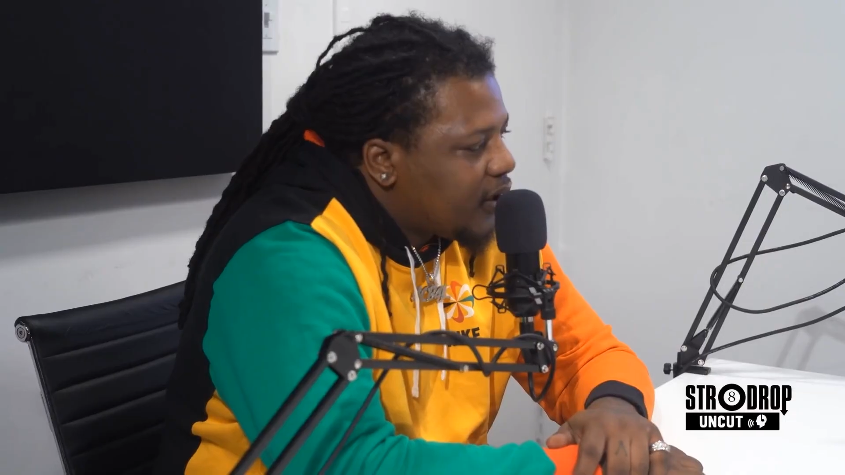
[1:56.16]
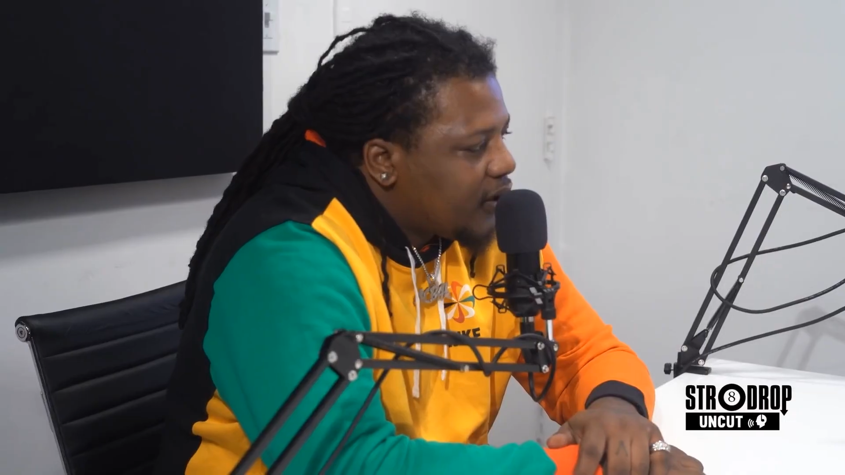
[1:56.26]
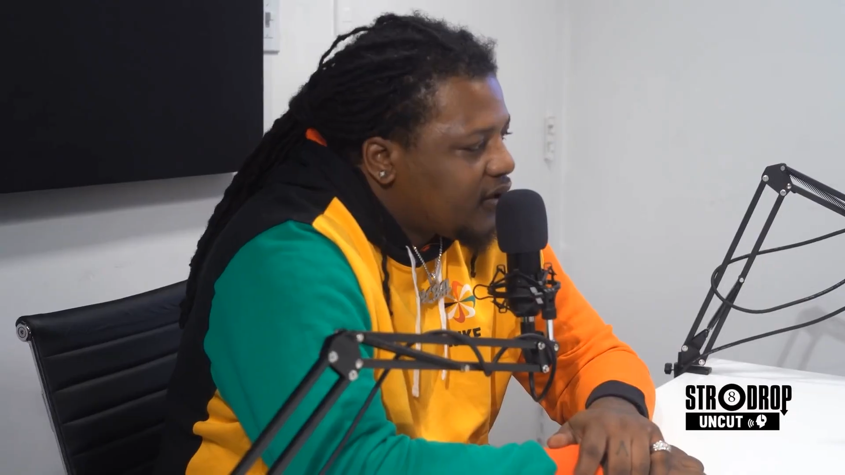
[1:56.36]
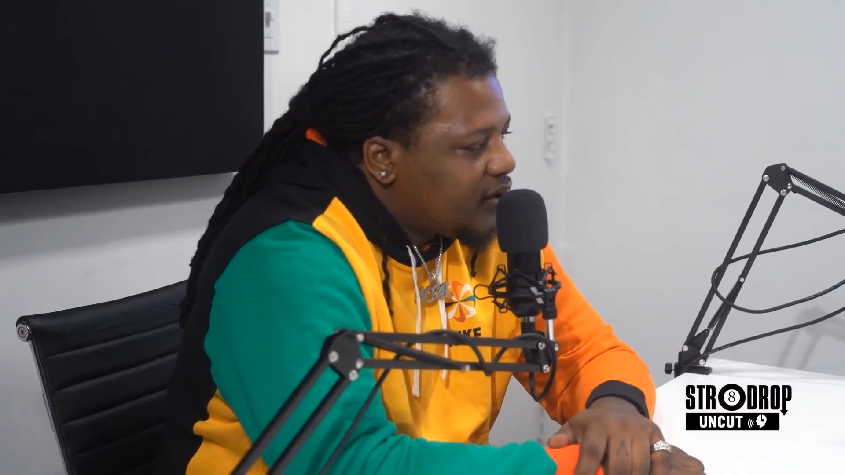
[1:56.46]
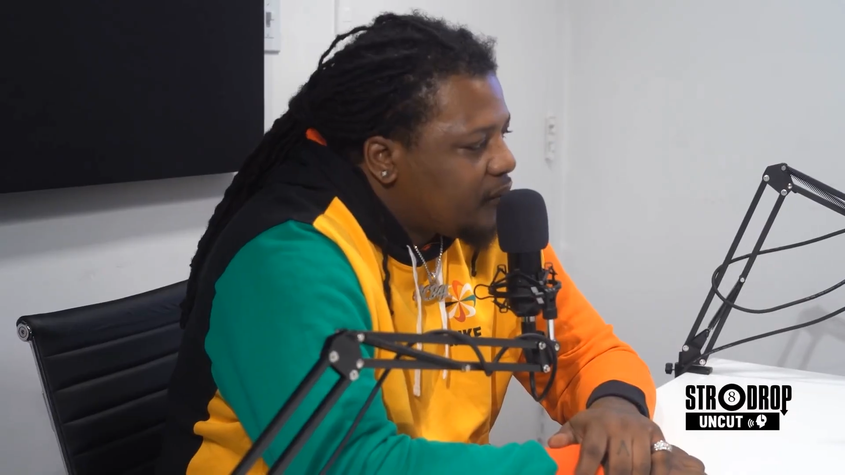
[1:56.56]

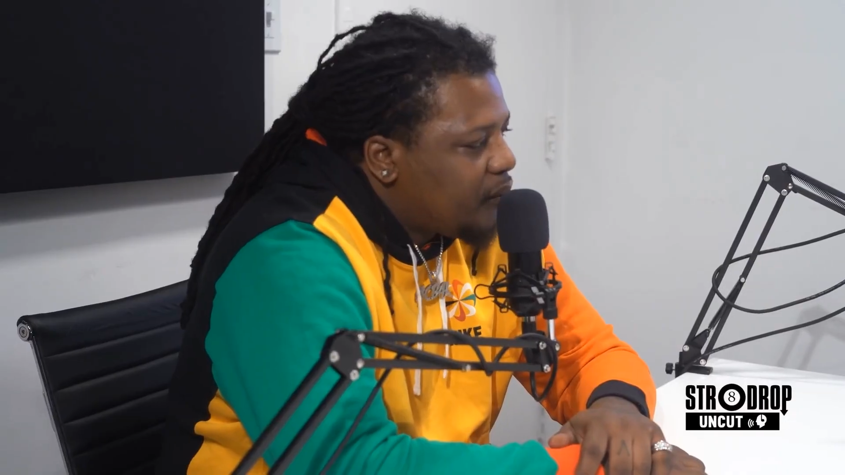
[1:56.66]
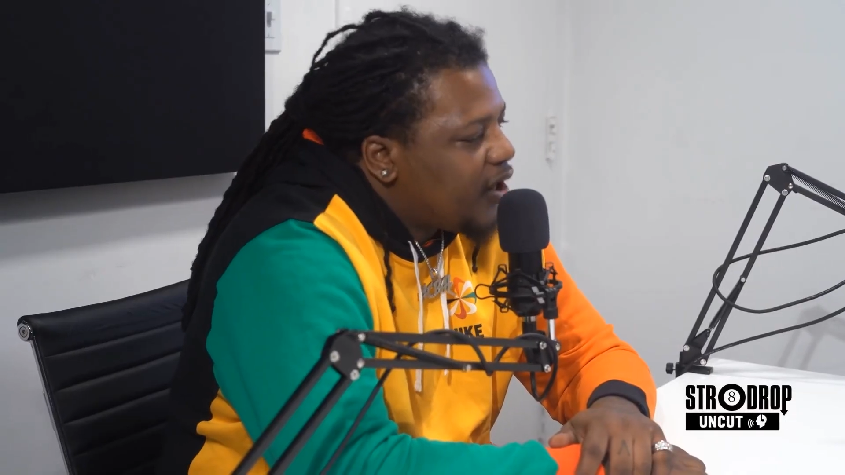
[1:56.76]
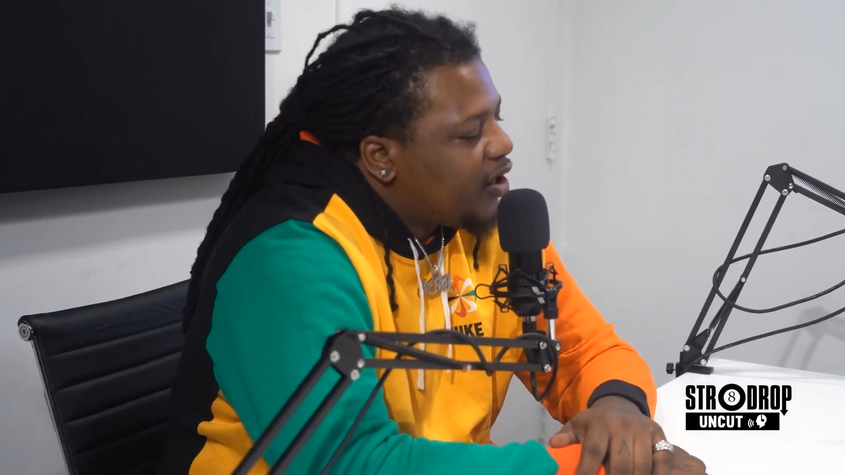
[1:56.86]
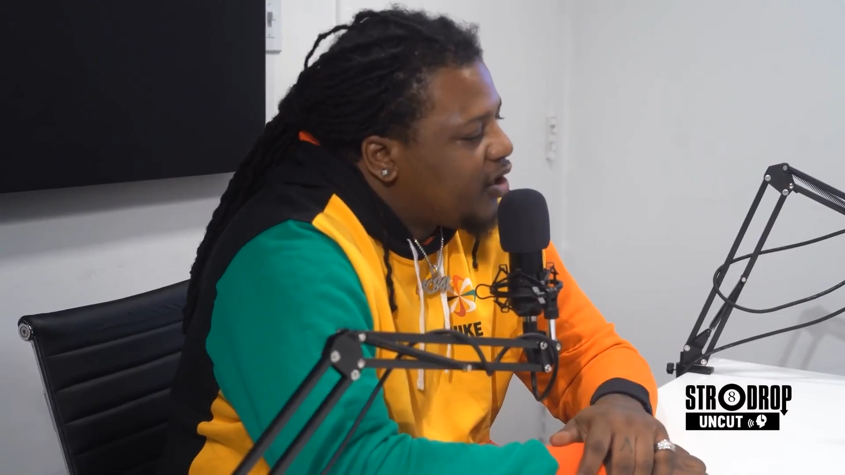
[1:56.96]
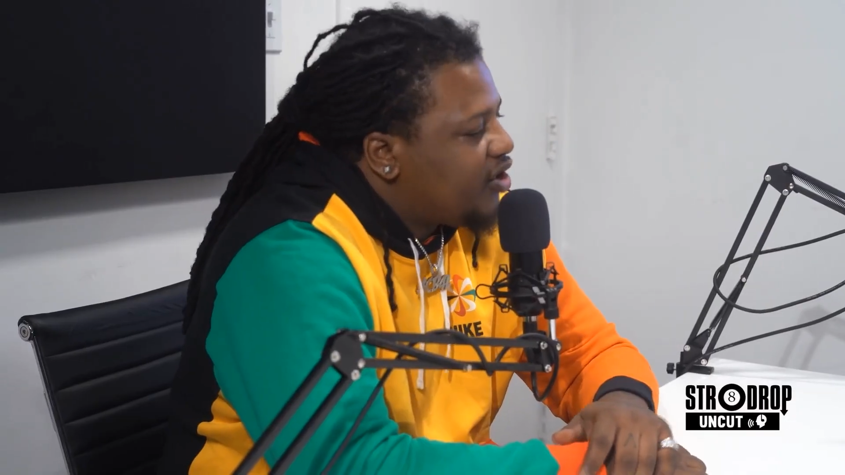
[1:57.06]
So
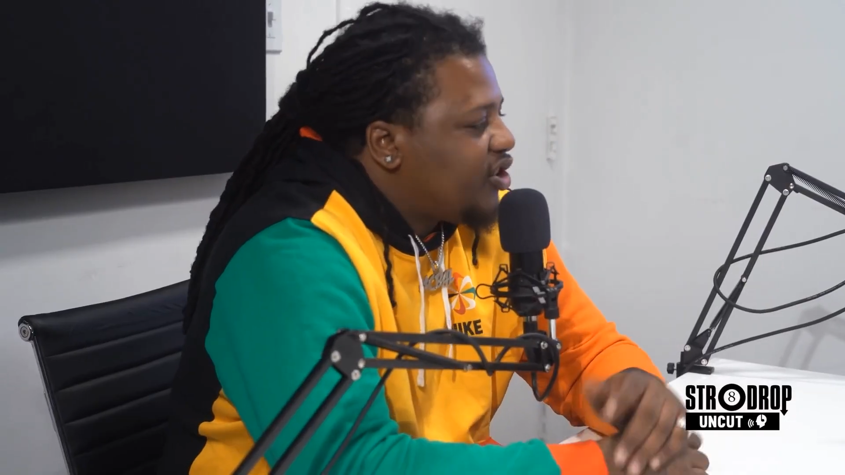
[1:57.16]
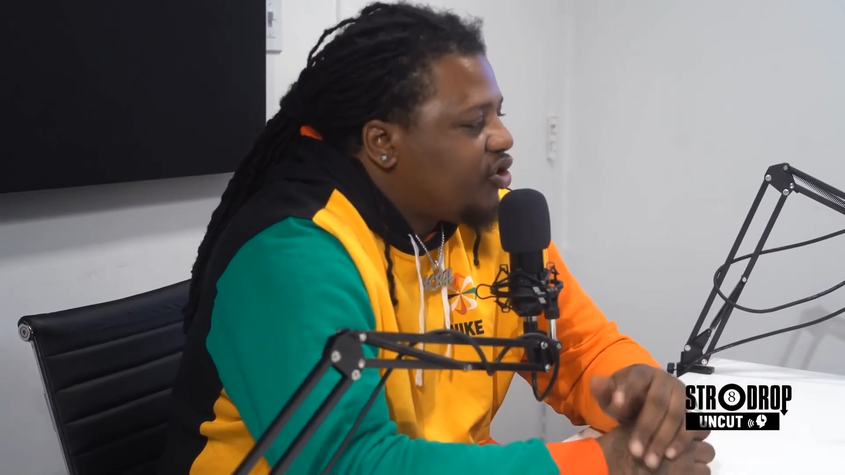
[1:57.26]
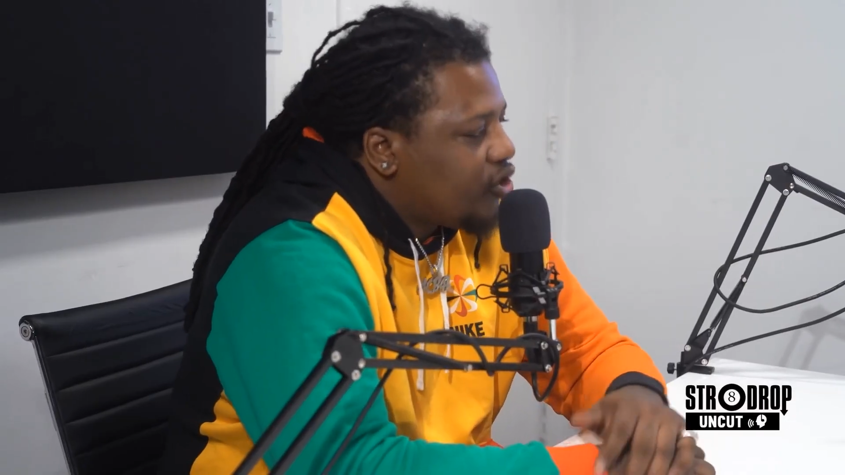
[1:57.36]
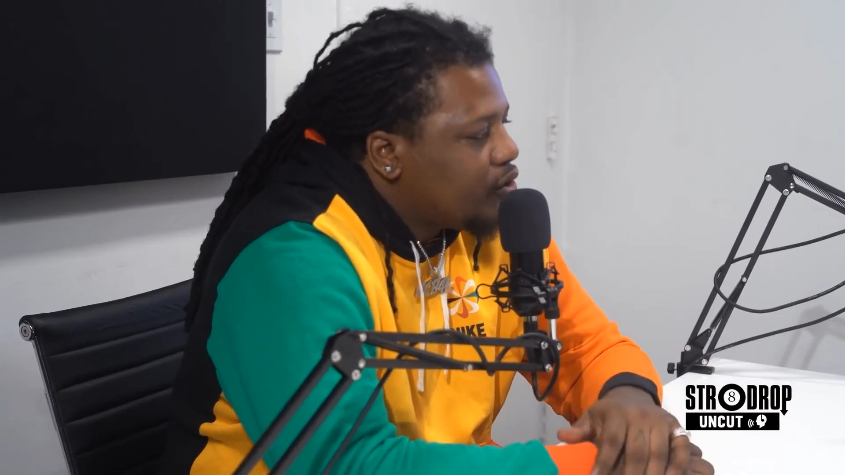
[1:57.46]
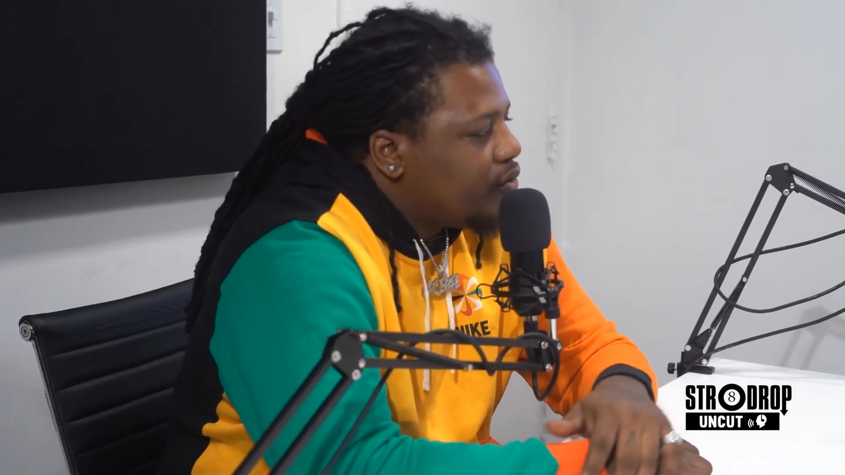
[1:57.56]
stick around
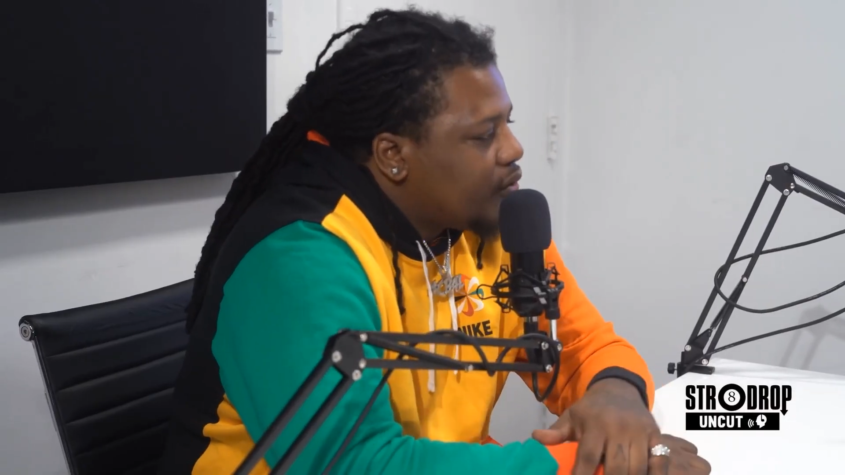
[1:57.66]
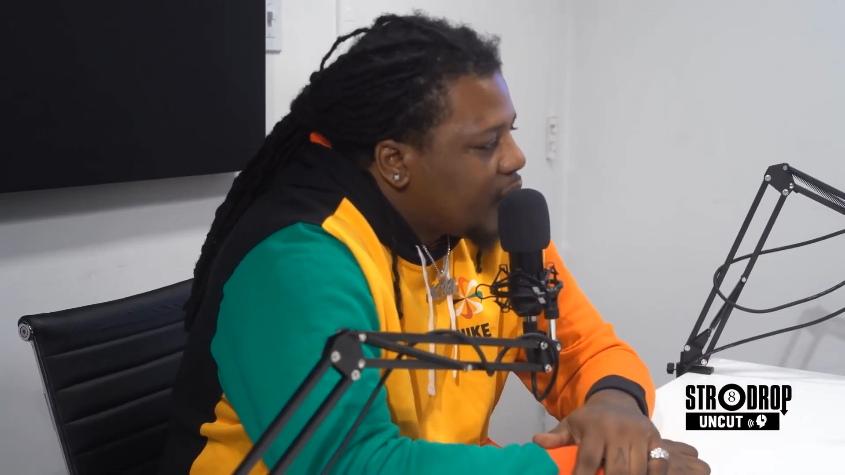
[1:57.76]
because